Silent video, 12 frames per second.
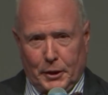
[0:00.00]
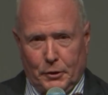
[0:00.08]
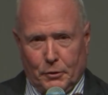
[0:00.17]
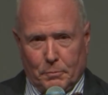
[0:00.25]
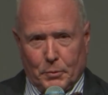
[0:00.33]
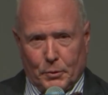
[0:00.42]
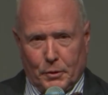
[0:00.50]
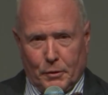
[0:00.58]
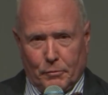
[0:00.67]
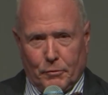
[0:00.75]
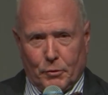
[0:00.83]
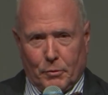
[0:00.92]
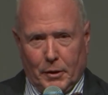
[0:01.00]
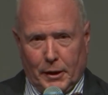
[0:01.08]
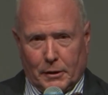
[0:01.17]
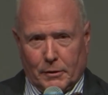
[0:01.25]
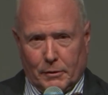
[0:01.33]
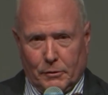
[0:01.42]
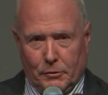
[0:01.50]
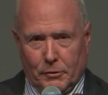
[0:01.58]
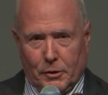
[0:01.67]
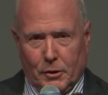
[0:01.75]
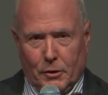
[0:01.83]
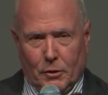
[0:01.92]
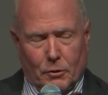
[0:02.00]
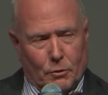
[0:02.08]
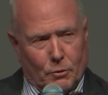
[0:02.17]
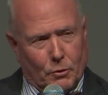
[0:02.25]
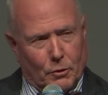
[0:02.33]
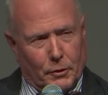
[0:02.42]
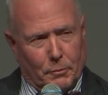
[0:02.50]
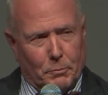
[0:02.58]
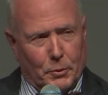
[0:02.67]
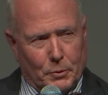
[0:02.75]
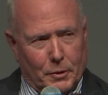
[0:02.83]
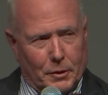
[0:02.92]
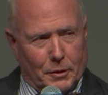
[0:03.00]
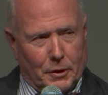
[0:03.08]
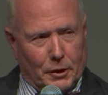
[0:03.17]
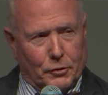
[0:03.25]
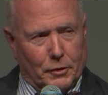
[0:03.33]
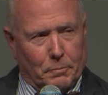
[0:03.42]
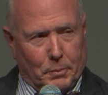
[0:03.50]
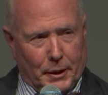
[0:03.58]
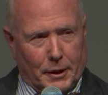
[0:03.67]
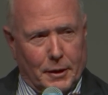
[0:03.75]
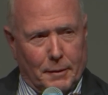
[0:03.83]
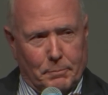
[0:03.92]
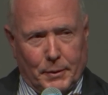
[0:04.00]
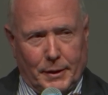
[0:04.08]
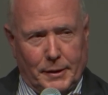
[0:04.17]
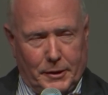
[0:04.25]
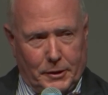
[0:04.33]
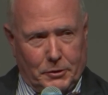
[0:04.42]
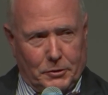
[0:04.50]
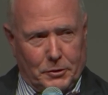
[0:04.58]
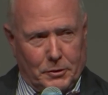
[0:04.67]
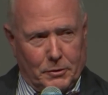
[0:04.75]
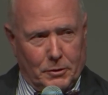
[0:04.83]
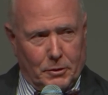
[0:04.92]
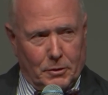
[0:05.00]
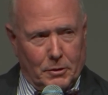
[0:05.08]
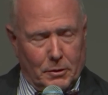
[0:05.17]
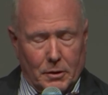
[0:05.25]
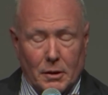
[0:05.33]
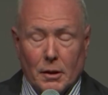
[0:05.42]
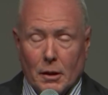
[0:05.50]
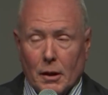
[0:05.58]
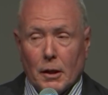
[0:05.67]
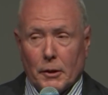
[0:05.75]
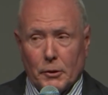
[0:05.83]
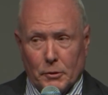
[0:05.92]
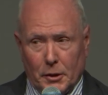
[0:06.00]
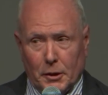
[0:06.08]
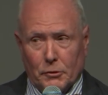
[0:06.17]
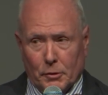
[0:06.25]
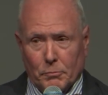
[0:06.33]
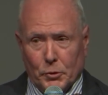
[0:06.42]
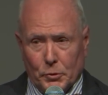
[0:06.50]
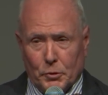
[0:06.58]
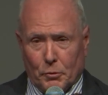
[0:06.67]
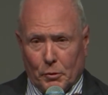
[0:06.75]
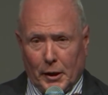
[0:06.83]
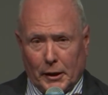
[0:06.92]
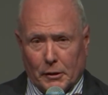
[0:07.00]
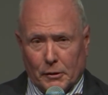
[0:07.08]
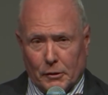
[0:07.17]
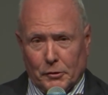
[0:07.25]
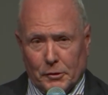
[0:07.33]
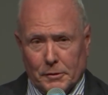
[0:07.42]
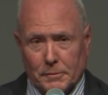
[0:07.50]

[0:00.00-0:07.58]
your board of directors, or the board doesn't pick up on this, you need some new directors.